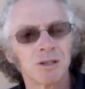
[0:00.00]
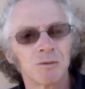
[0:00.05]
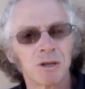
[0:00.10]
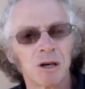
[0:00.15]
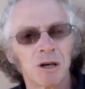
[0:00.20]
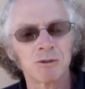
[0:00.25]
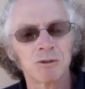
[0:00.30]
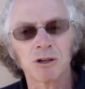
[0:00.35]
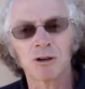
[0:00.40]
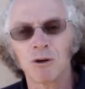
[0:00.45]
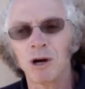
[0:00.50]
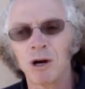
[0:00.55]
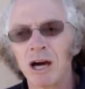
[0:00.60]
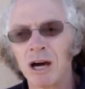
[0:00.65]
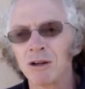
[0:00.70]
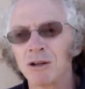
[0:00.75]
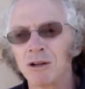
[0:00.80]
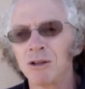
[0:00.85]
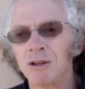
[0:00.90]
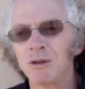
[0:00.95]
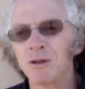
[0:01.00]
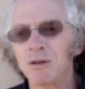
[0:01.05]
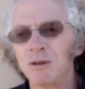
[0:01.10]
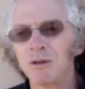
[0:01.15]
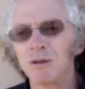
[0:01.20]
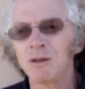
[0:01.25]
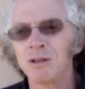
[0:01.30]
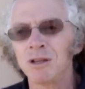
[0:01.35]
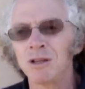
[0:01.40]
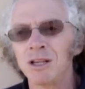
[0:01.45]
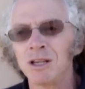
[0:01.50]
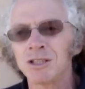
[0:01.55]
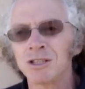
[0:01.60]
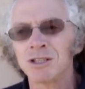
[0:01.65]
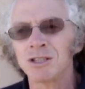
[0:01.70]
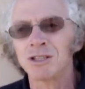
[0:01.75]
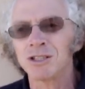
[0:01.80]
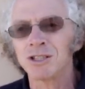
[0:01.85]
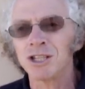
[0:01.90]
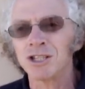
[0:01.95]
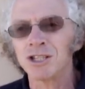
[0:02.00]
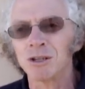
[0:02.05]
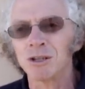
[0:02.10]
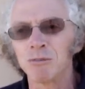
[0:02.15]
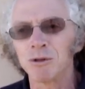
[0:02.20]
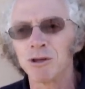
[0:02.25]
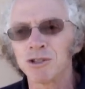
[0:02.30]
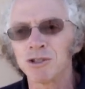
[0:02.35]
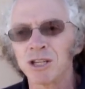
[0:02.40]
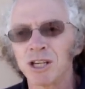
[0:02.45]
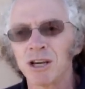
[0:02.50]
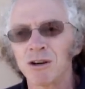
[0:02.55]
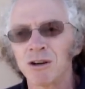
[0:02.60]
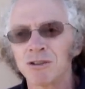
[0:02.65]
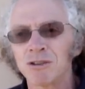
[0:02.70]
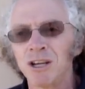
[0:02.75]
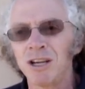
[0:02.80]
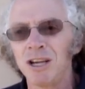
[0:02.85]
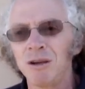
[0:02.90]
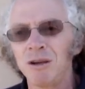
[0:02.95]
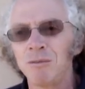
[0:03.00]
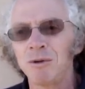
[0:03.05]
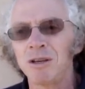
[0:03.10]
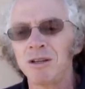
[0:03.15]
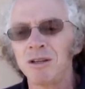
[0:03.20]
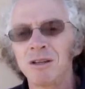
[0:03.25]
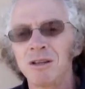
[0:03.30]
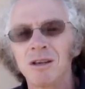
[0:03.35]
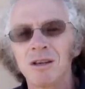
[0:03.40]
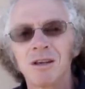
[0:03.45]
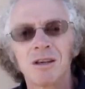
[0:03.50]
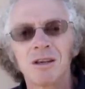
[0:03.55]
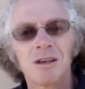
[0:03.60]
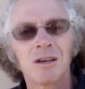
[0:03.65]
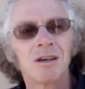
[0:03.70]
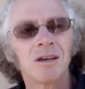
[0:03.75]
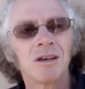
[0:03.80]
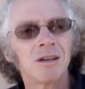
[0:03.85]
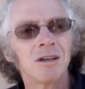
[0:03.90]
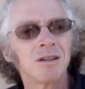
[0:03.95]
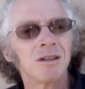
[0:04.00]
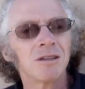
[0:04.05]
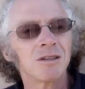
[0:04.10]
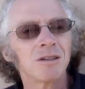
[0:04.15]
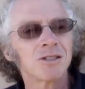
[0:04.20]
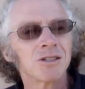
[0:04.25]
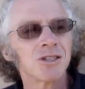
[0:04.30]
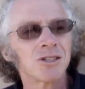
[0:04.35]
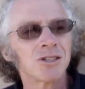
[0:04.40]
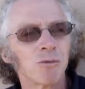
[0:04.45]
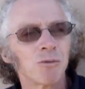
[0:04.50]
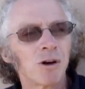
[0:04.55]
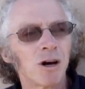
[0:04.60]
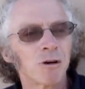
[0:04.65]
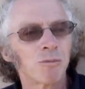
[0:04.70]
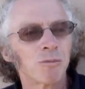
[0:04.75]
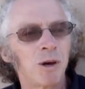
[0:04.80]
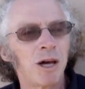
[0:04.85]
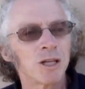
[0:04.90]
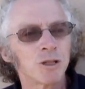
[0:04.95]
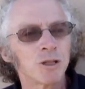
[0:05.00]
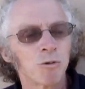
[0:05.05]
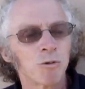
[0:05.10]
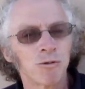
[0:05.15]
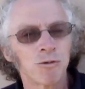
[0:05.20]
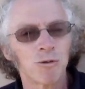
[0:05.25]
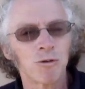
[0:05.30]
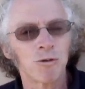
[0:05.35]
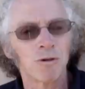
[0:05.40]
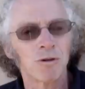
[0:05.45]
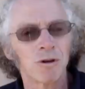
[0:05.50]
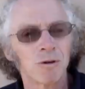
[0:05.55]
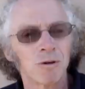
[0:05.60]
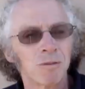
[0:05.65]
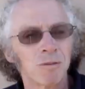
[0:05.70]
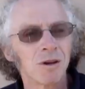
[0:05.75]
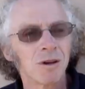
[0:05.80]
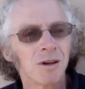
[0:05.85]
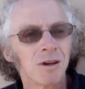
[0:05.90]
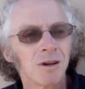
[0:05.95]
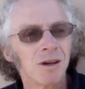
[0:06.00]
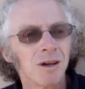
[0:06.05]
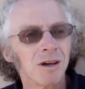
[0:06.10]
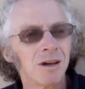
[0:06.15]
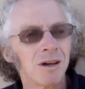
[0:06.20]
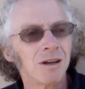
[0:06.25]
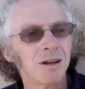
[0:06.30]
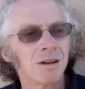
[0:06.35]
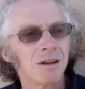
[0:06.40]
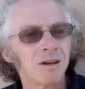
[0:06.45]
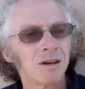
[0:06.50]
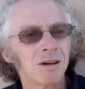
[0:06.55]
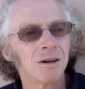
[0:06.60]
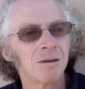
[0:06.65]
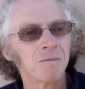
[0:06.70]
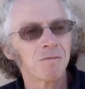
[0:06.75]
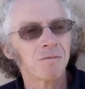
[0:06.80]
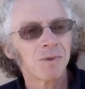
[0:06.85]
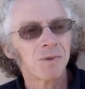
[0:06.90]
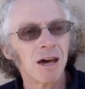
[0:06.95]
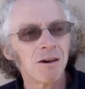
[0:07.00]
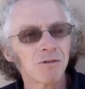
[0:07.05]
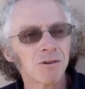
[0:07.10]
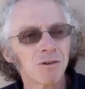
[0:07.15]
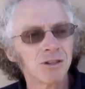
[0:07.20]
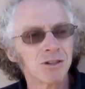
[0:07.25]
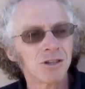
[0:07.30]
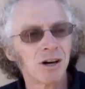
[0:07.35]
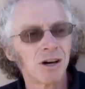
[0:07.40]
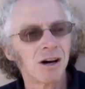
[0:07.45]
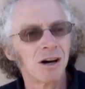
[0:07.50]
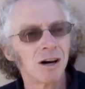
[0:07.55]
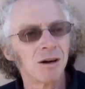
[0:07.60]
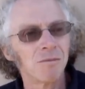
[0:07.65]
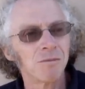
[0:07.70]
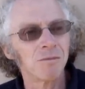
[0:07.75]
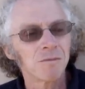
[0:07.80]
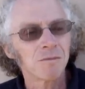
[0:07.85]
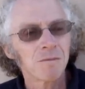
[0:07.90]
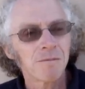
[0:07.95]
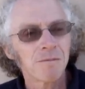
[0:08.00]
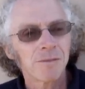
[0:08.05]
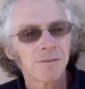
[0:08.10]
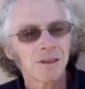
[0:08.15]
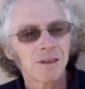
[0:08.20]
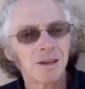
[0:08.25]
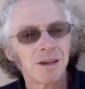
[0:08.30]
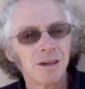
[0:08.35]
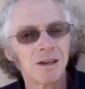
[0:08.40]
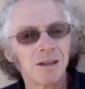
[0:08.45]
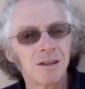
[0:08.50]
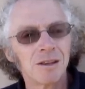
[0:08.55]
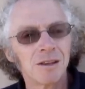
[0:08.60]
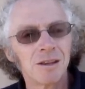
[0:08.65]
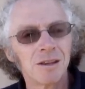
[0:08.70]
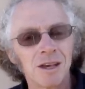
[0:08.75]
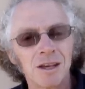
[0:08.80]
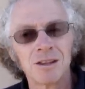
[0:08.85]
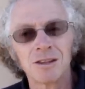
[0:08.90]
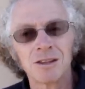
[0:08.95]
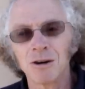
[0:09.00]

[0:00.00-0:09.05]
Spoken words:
Sometimes I'll go out and see some music entertainment and see some rock bands perform and have a good time and